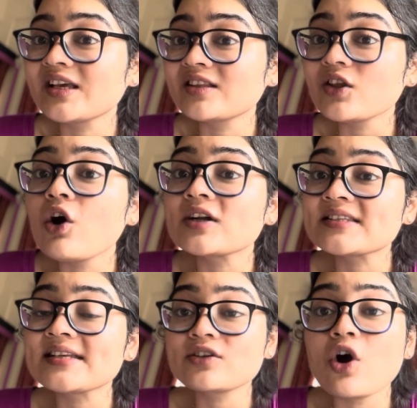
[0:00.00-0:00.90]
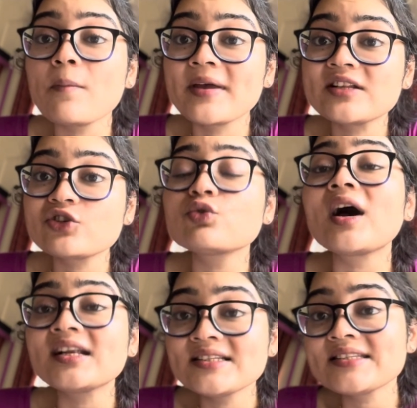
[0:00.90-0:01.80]
thoughts and comments to
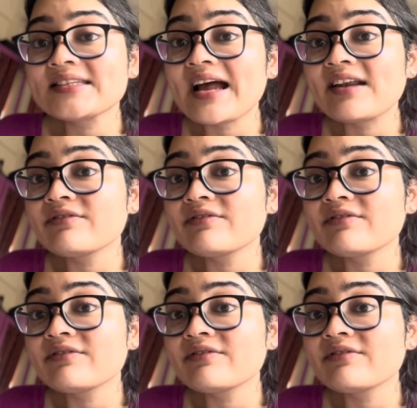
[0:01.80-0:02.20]
understand